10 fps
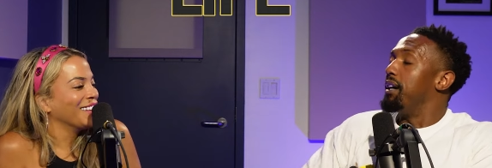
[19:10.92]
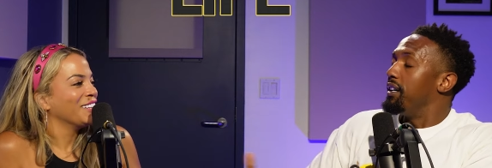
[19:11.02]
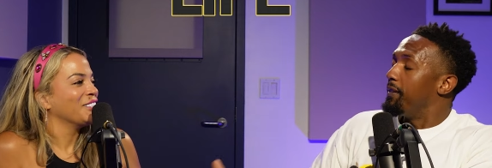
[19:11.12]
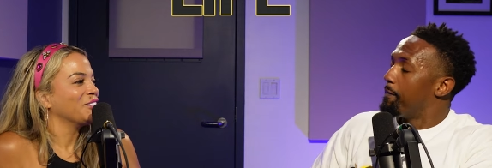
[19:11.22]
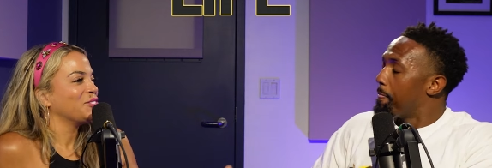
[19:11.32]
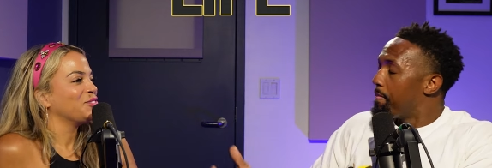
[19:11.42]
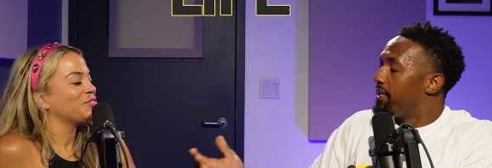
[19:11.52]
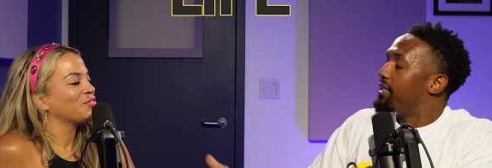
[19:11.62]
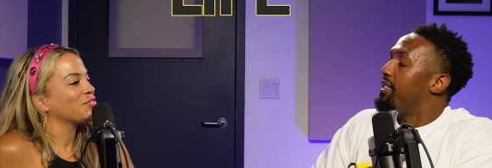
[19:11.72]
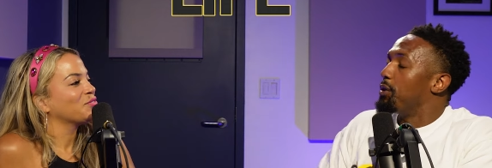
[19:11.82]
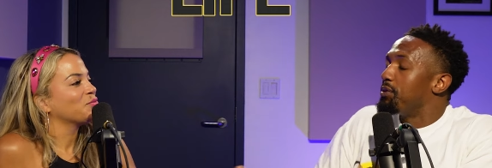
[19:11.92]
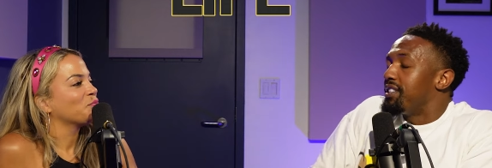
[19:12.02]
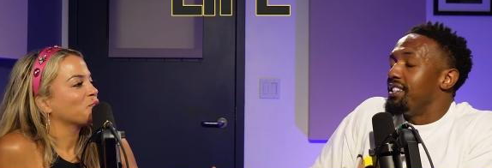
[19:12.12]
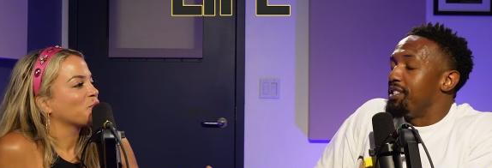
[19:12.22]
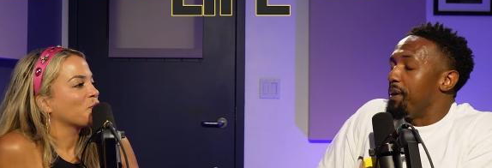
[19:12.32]
Speaker 1: but
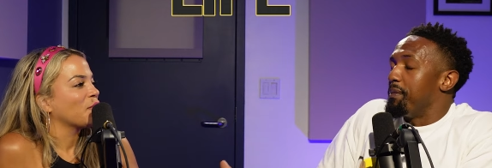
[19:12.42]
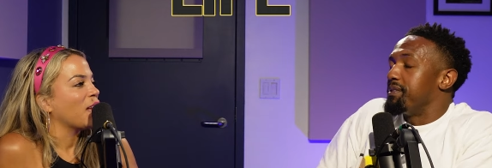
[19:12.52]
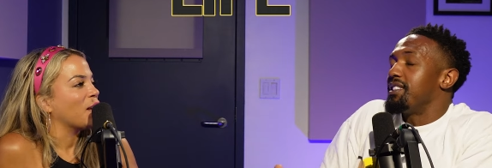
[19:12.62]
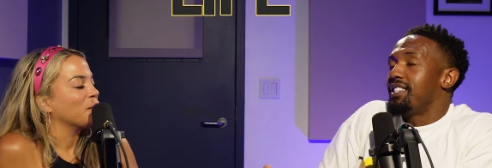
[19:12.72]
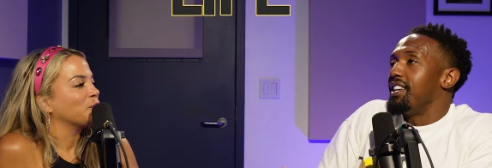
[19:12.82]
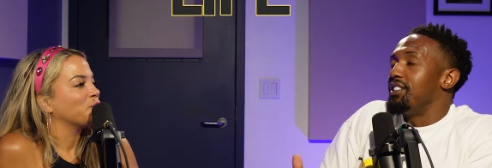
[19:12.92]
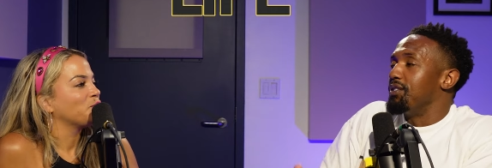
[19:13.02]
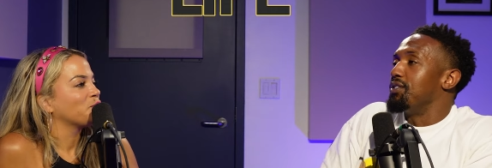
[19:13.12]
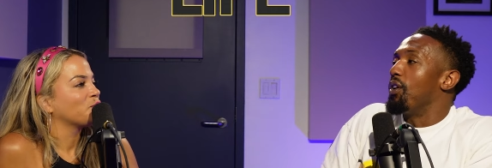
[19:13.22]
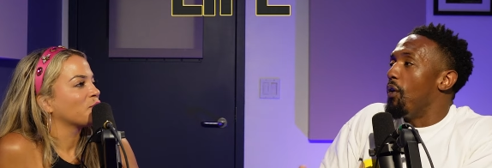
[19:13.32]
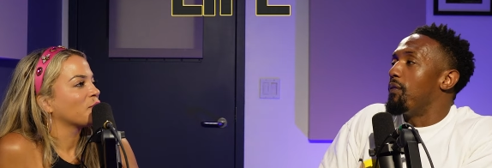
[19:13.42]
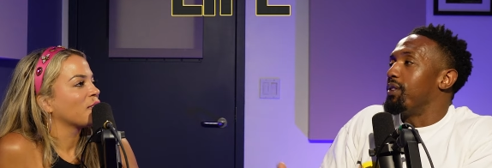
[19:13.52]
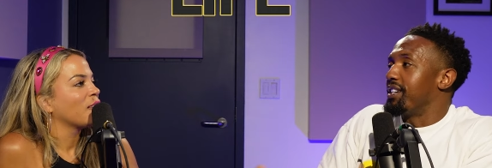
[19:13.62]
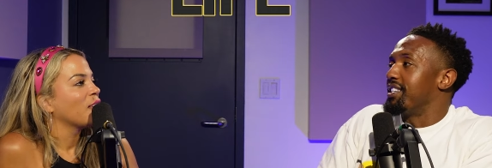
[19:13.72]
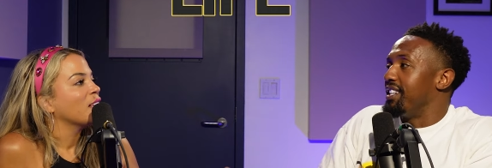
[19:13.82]
those things, babe, I'm yeah. just saying you you're
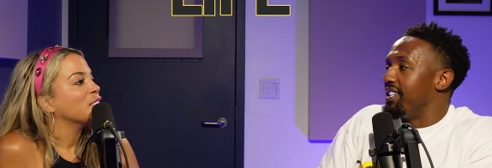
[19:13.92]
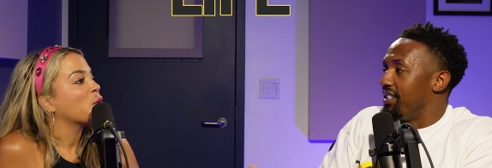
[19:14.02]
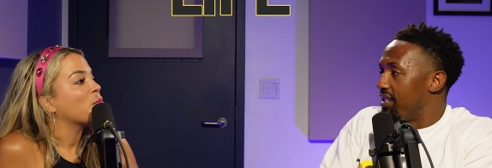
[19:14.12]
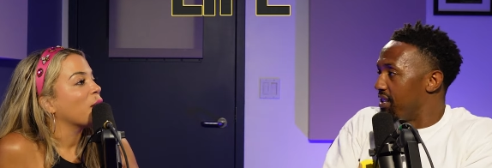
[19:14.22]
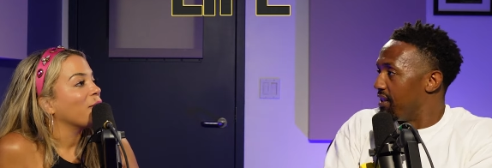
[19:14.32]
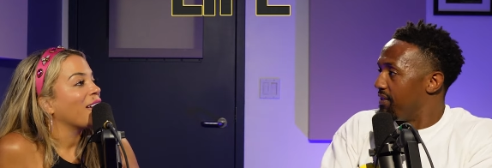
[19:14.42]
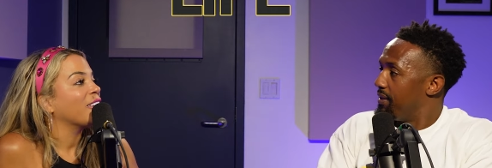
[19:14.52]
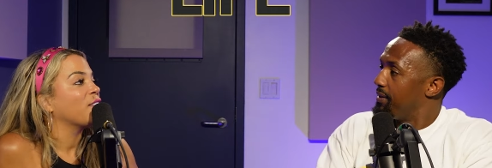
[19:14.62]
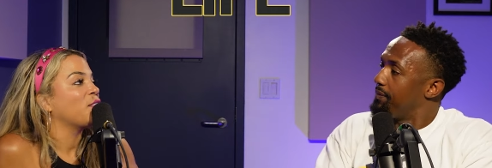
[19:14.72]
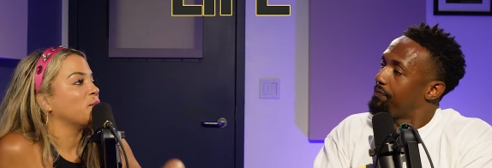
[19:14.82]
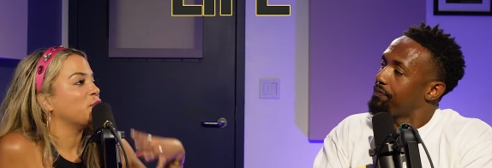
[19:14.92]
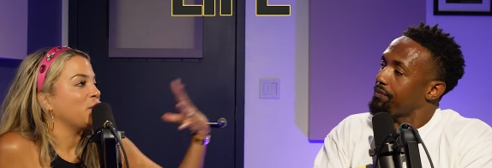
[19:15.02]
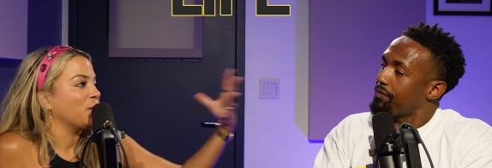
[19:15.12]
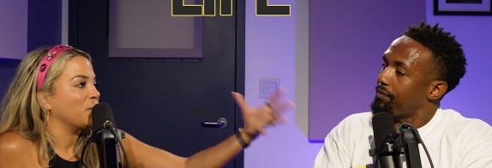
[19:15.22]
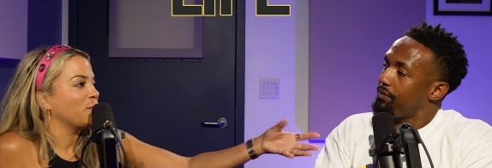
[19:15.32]
overextending. So yourself. maybe
Speaker 2: I give them
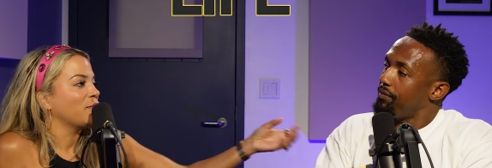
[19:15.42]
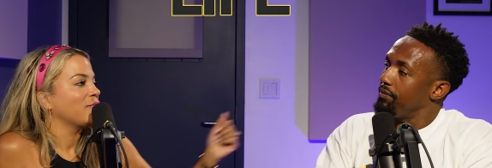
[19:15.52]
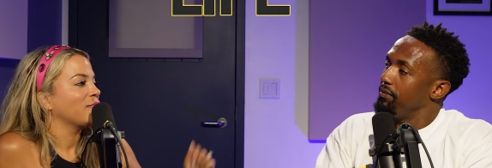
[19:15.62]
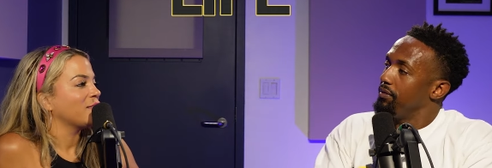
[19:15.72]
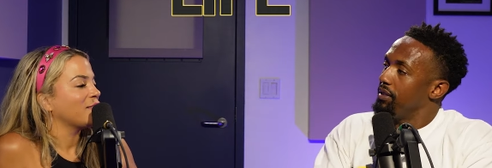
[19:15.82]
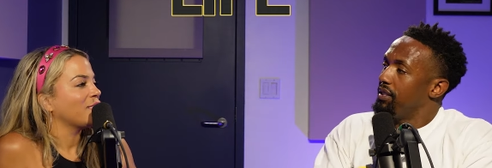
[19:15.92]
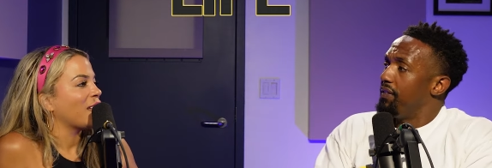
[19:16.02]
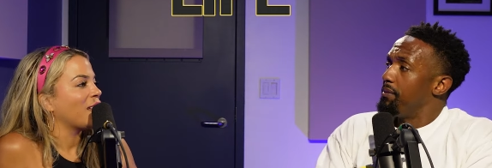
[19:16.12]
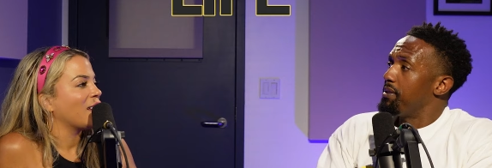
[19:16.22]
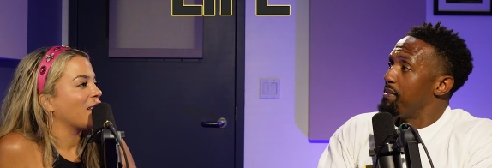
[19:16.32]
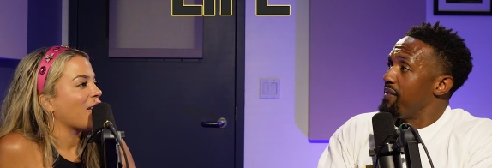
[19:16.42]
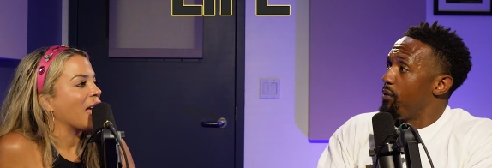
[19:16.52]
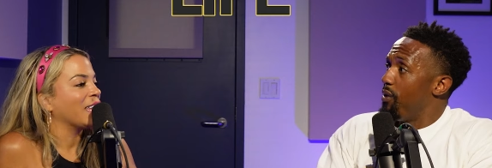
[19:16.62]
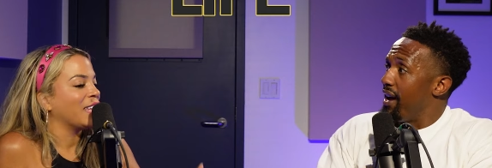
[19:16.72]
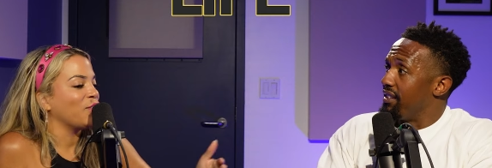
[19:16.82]
to you. Give them to me
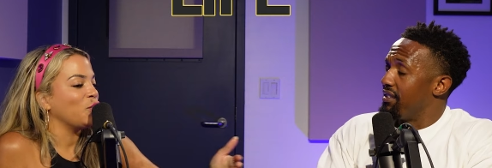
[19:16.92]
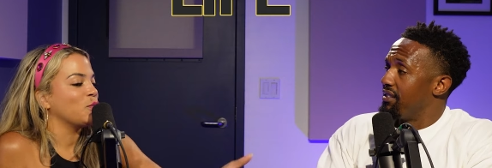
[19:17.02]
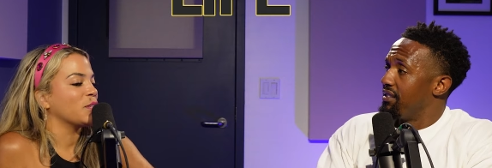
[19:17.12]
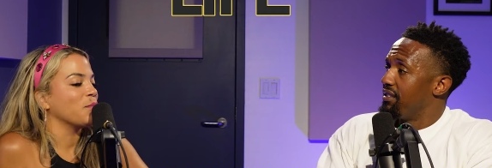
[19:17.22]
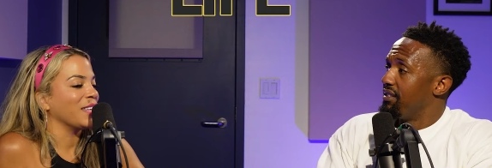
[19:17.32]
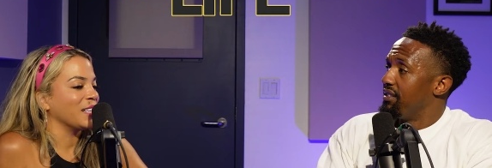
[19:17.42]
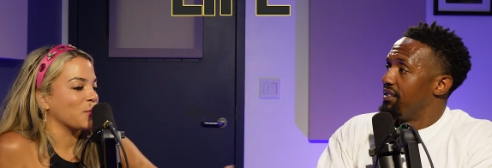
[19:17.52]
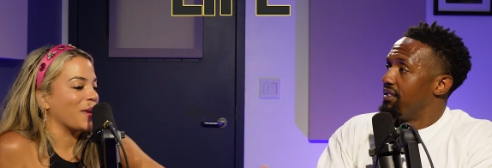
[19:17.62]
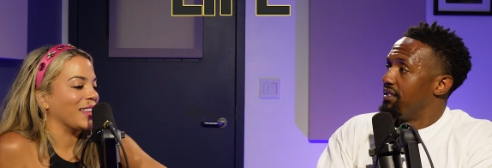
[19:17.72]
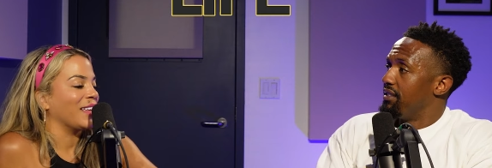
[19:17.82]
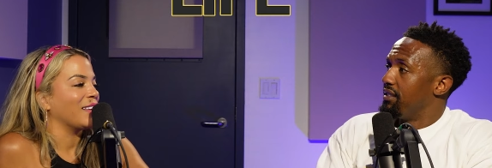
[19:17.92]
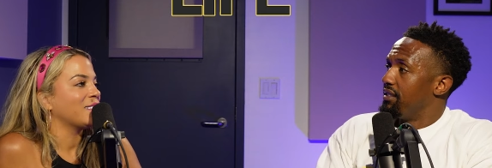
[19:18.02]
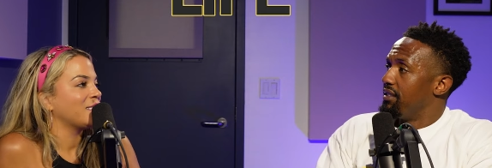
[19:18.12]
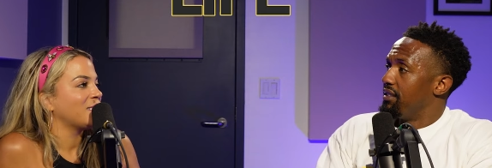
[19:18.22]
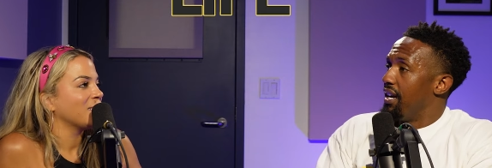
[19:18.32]
for I what? give you some things on my
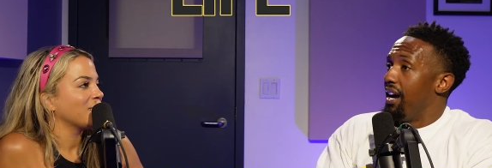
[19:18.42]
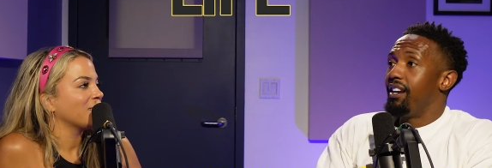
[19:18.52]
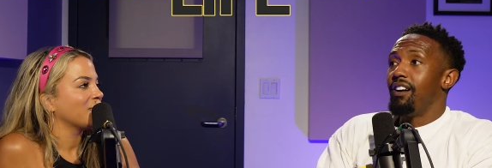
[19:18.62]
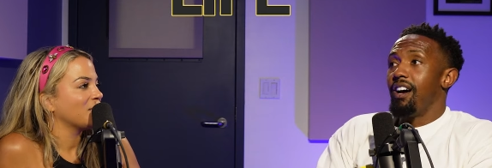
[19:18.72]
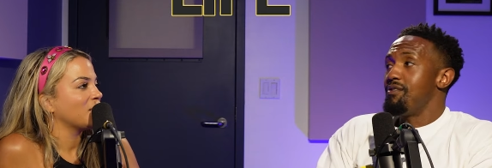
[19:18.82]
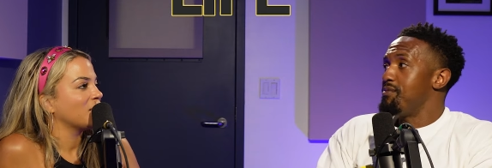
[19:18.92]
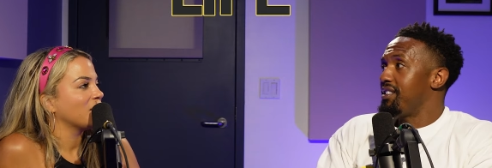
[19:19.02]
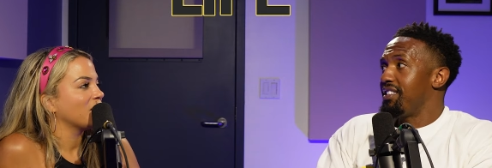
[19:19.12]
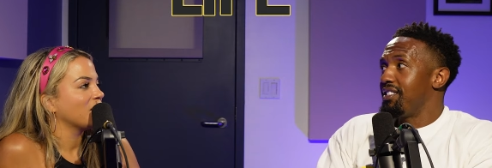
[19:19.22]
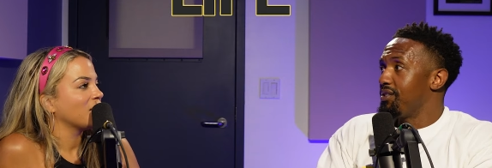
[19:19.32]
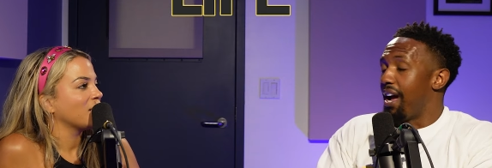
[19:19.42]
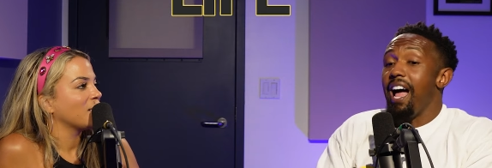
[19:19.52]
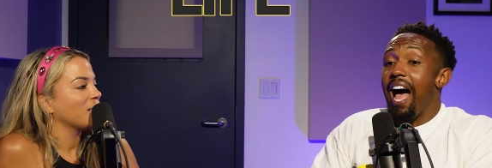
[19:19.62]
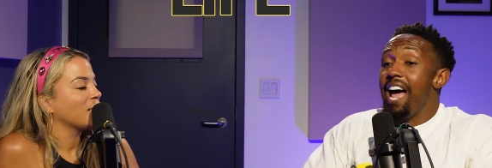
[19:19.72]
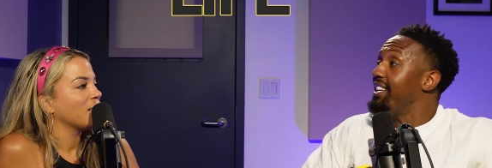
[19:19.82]
list.
Speaker 1: And I, I don't want the things on your.
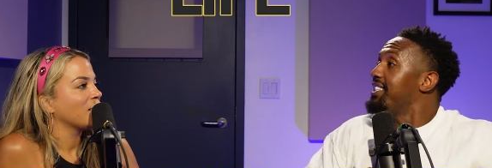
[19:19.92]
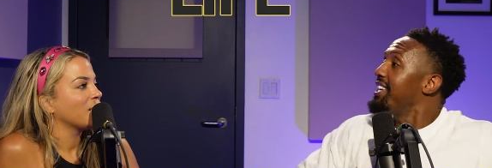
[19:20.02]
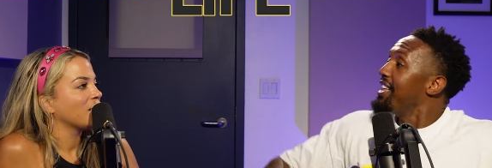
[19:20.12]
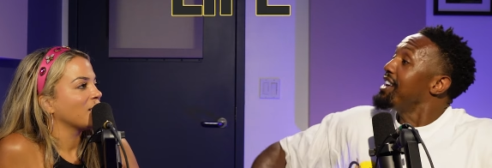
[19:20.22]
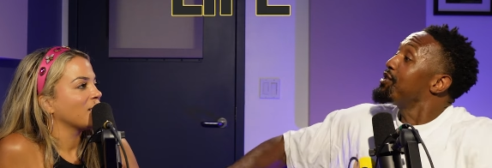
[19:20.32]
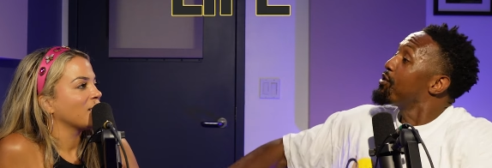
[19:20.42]
I, I see. That's